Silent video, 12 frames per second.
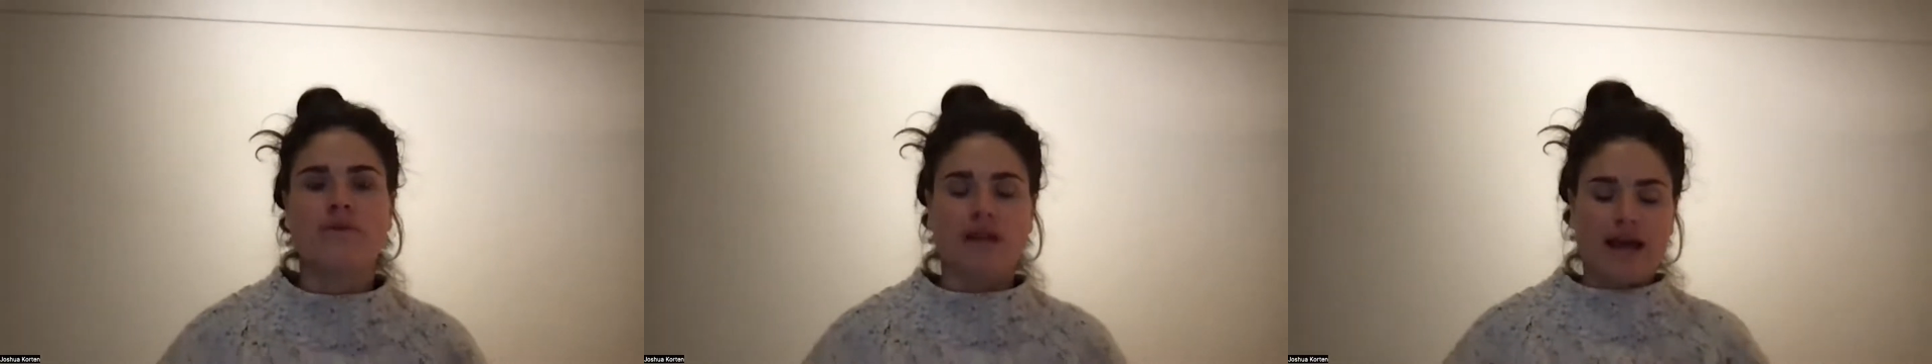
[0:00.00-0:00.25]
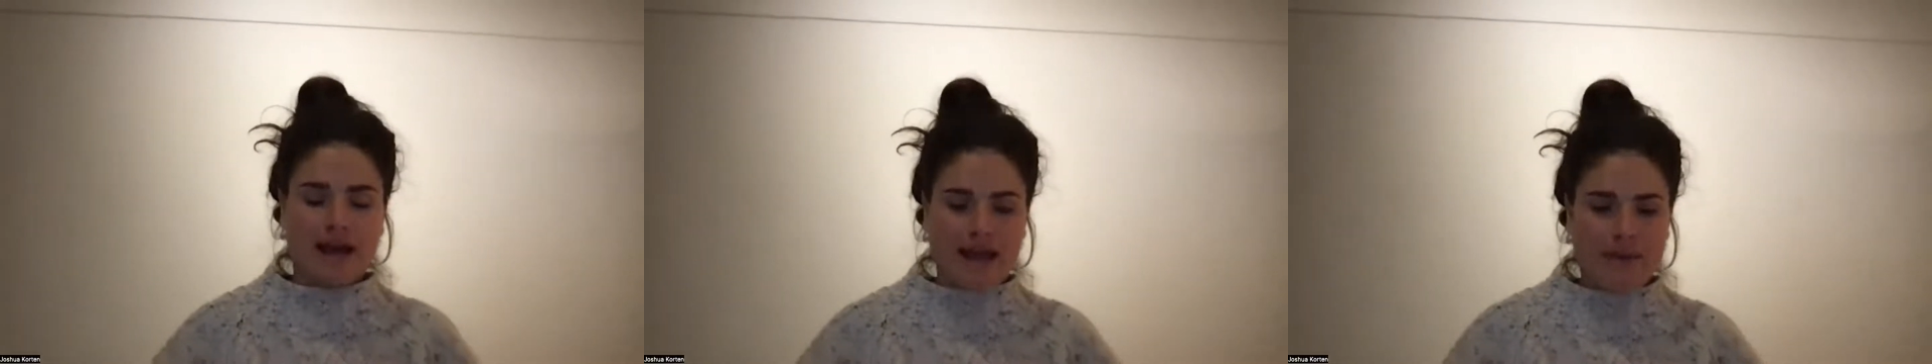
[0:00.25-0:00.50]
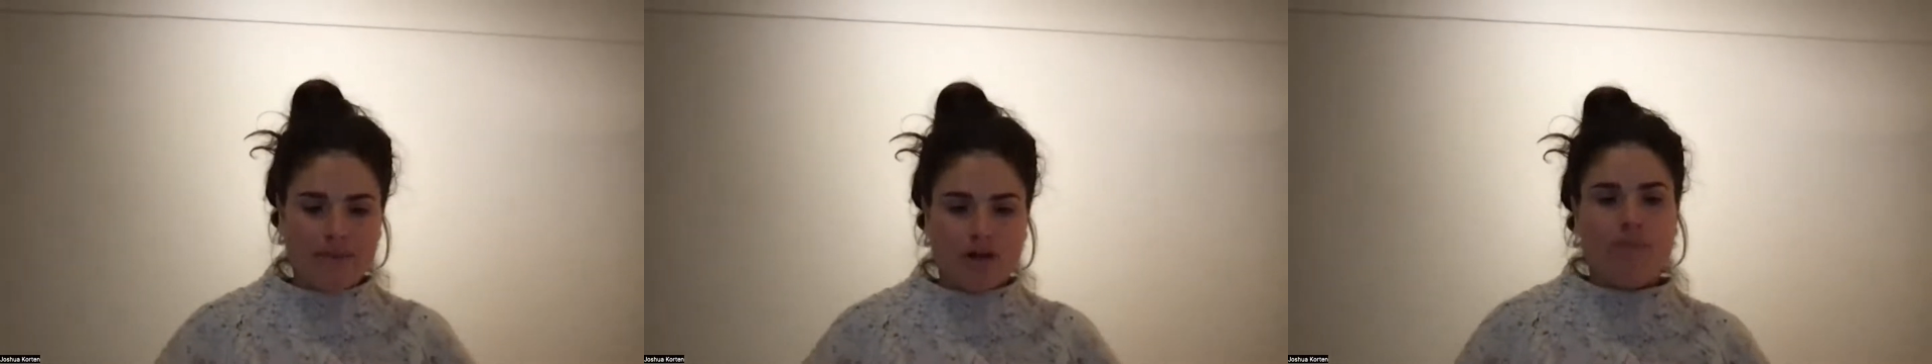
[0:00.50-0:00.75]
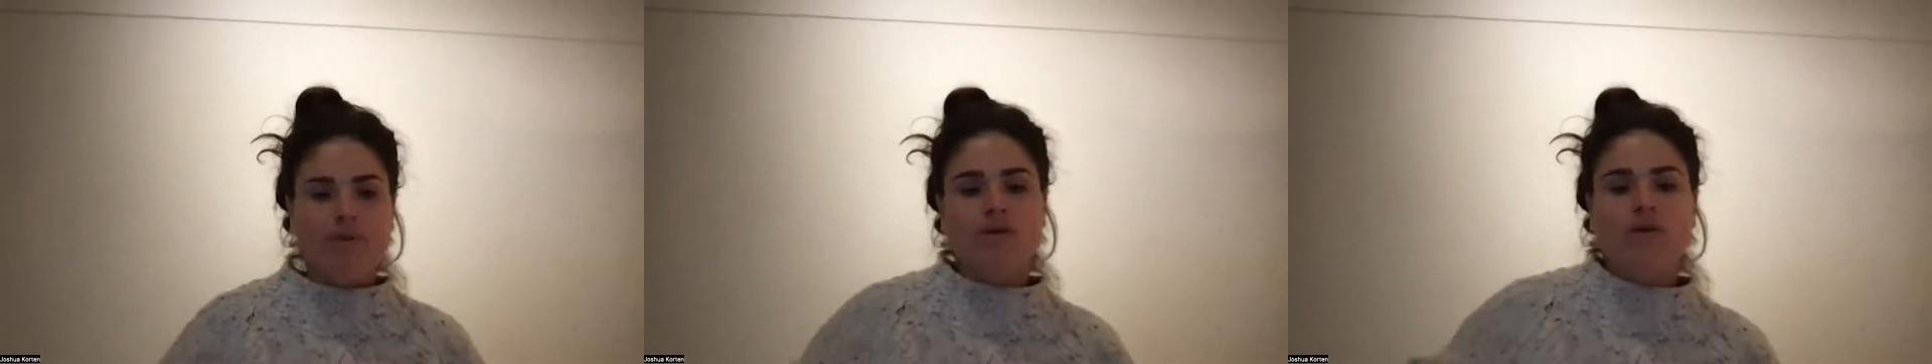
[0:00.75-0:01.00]
like
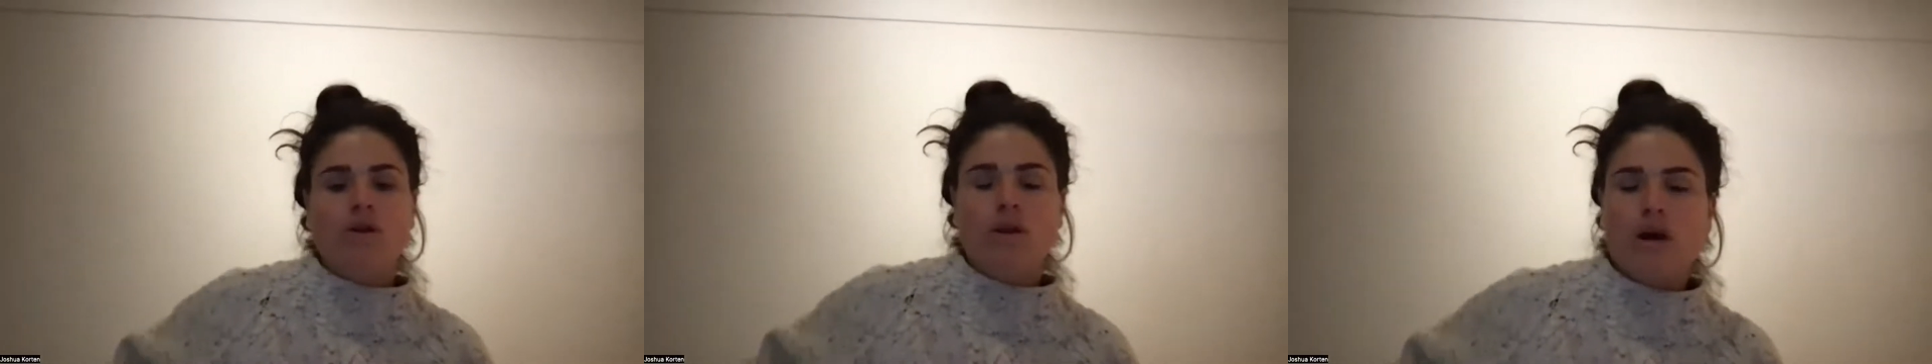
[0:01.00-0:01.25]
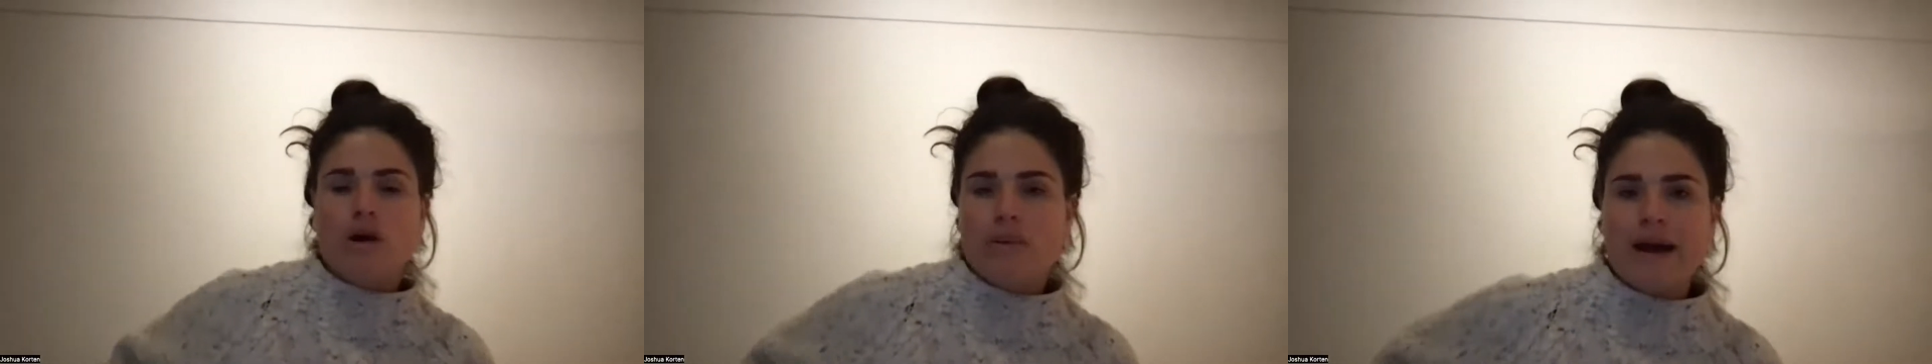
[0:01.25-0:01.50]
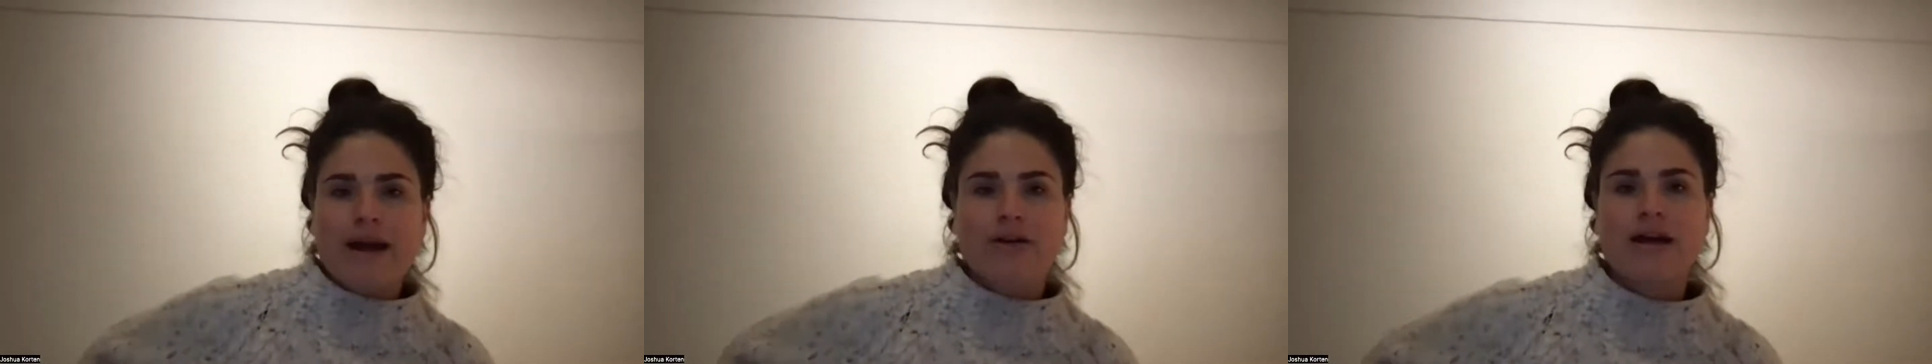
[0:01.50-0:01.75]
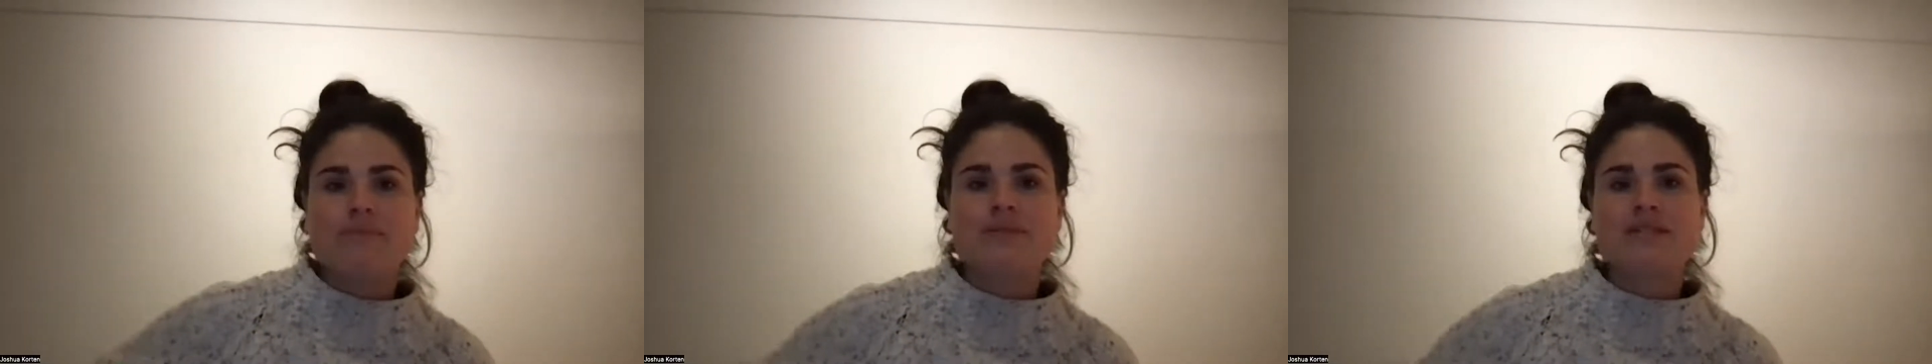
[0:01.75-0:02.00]
abdominal or lower back
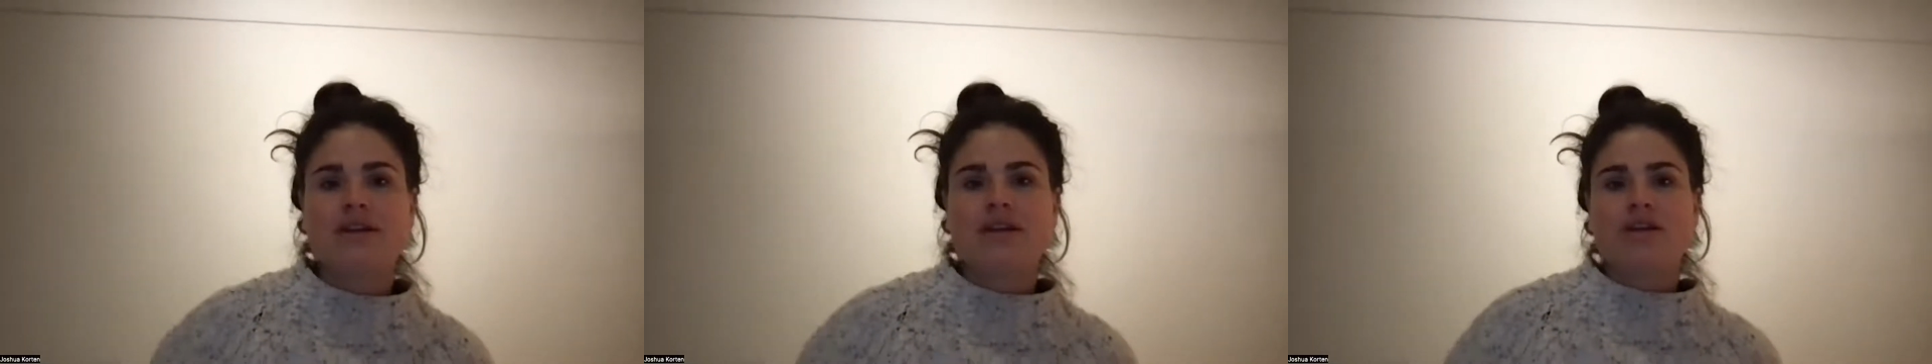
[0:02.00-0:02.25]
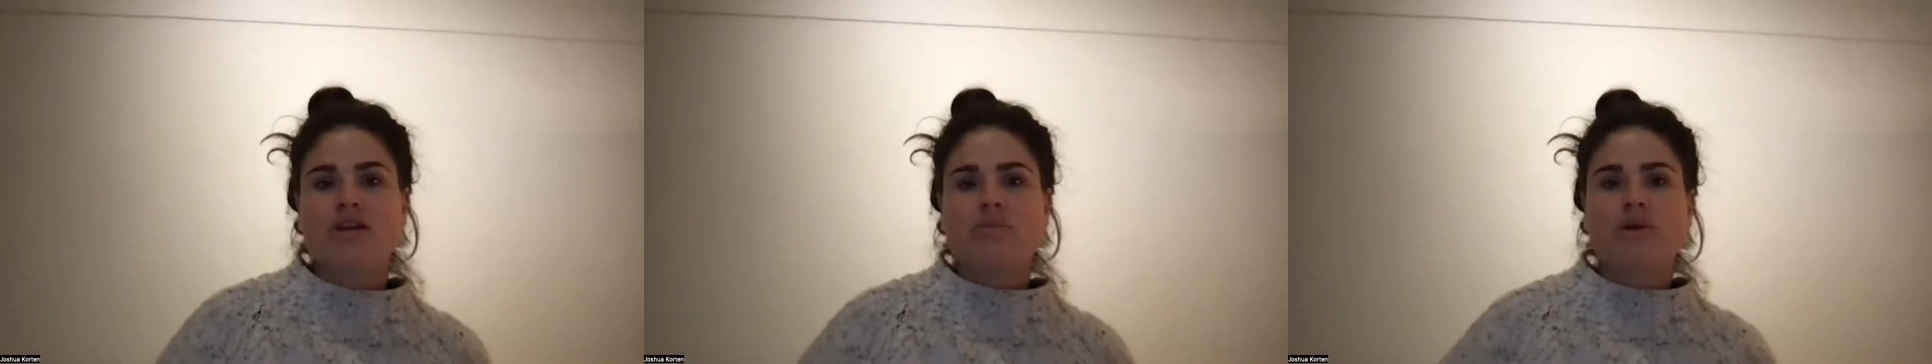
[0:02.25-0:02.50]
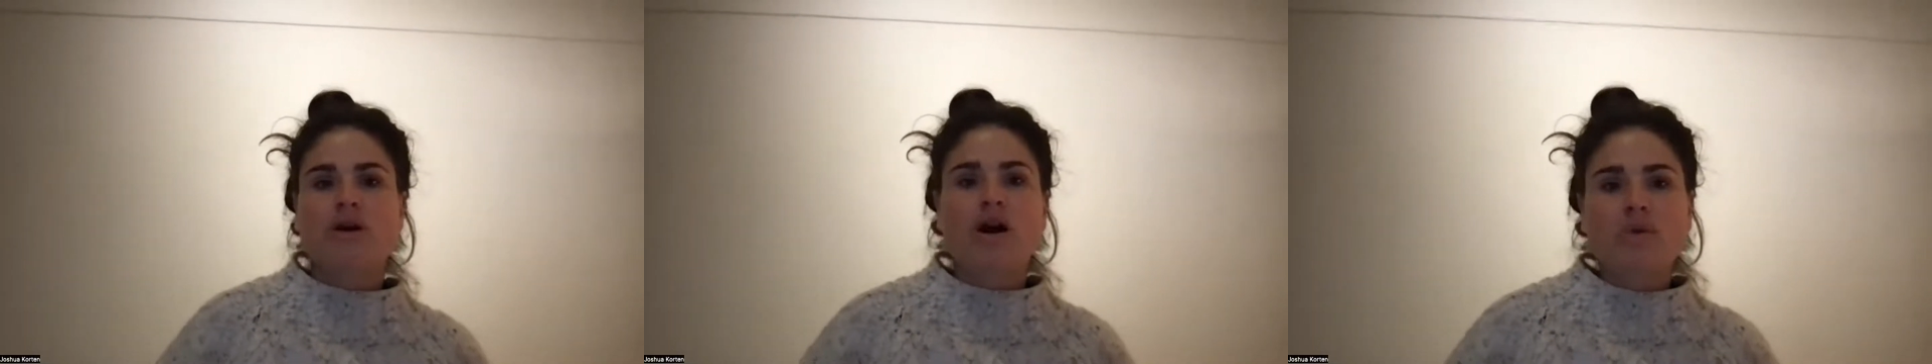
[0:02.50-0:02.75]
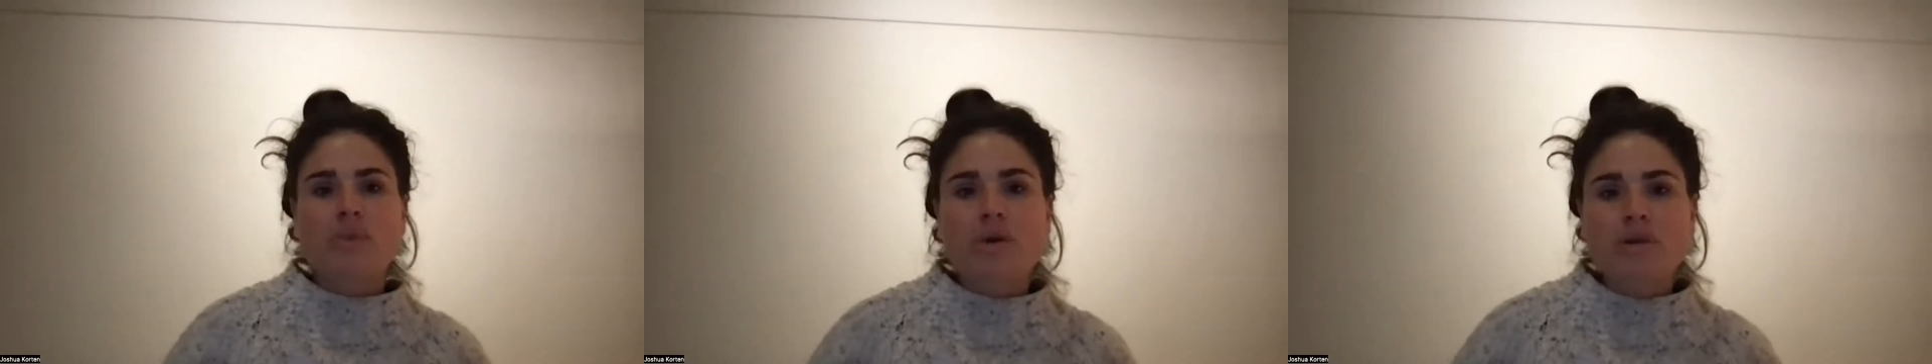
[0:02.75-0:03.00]
cramps, you put a
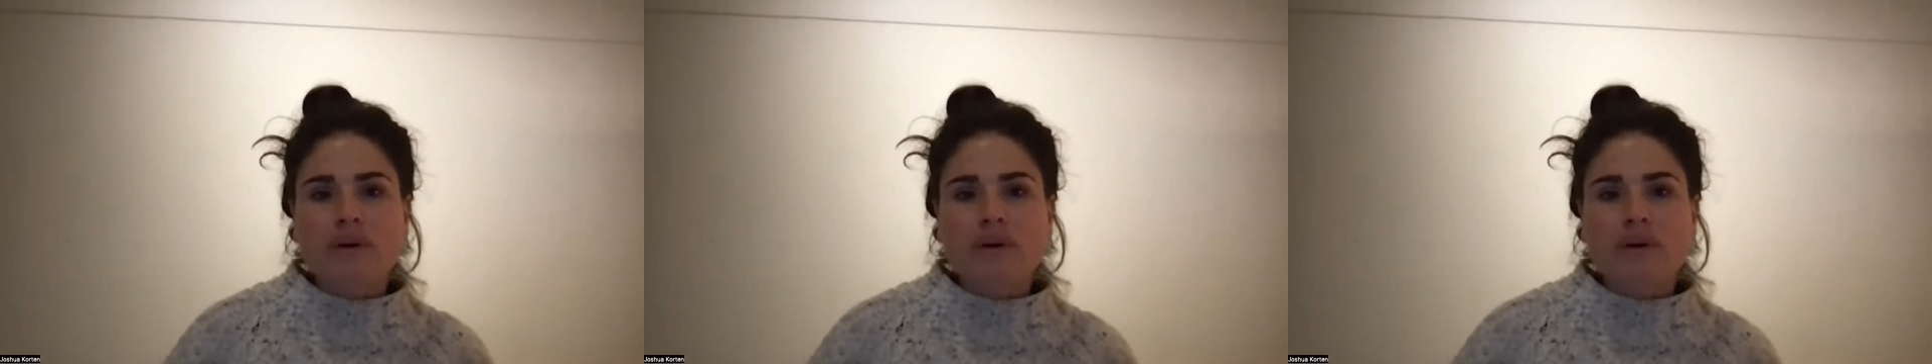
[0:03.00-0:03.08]
hot water